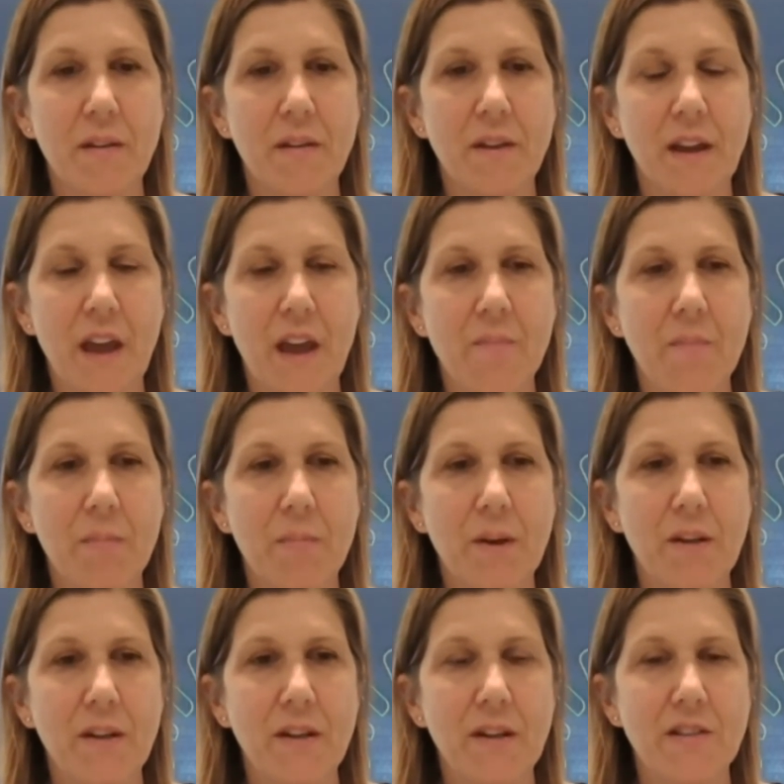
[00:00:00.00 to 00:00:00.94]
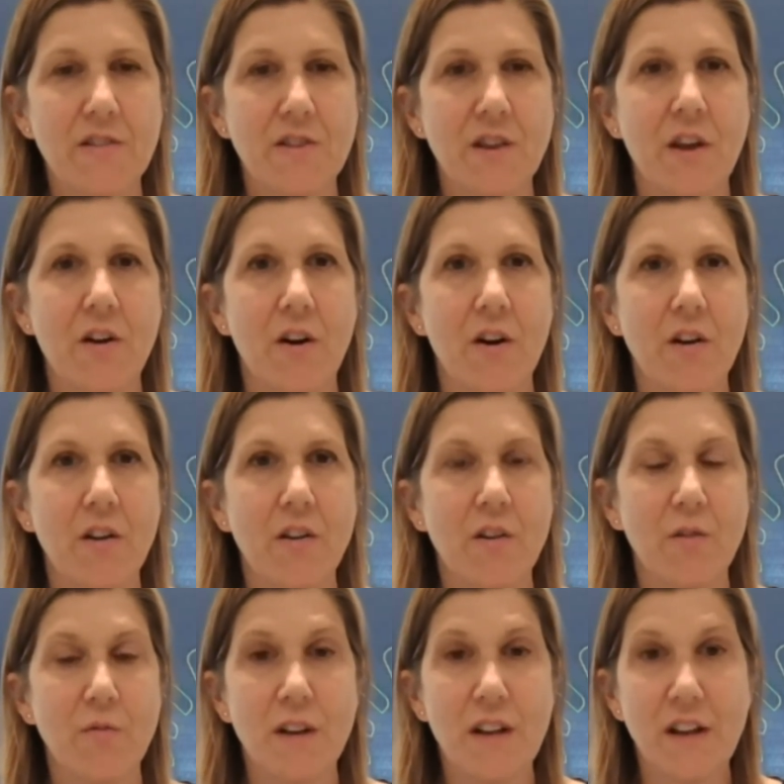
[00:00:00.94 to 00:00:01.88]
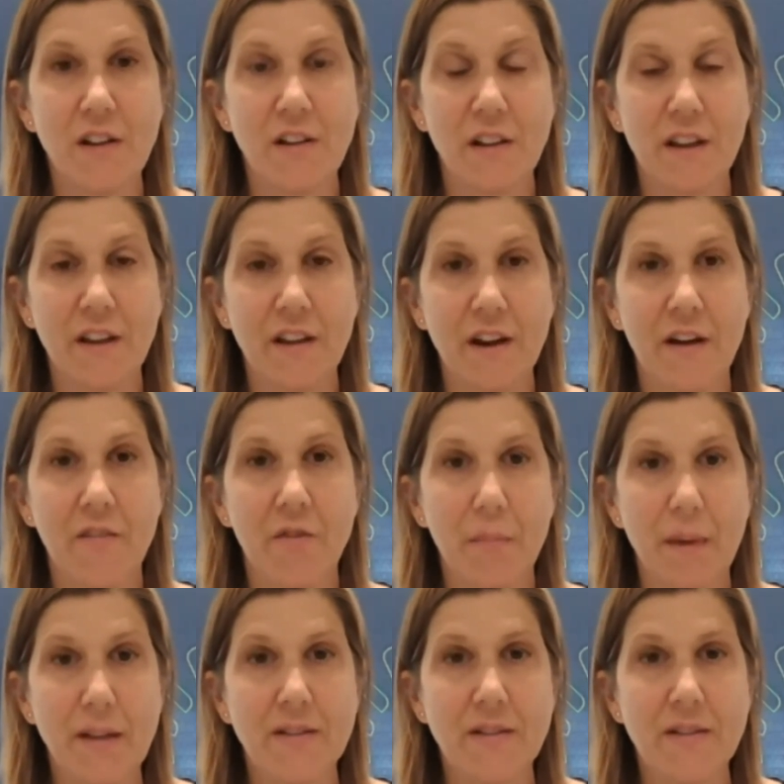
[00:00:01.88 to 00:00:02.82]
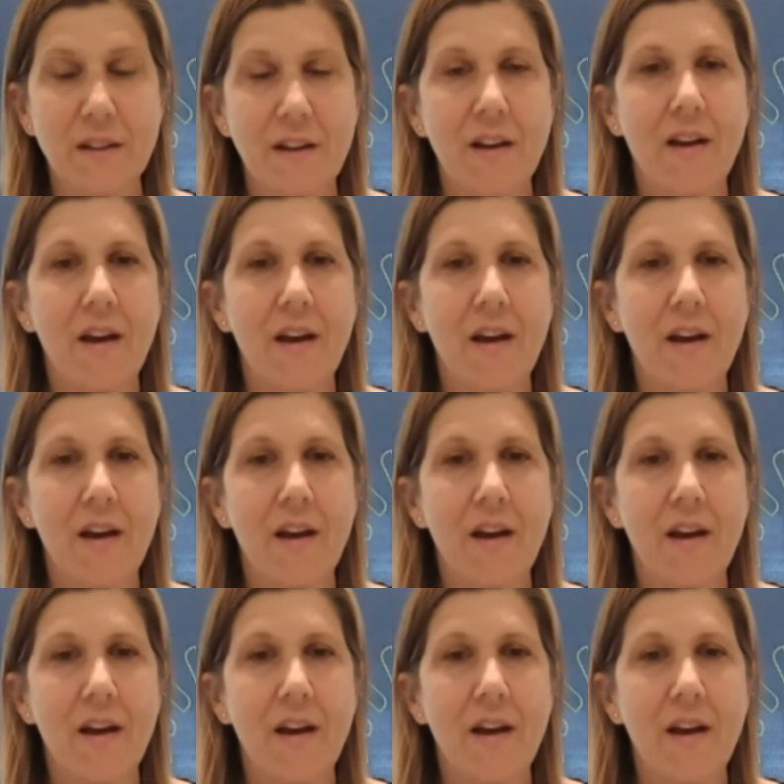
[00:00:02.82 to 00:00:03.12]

the capabilities that are uniquely government,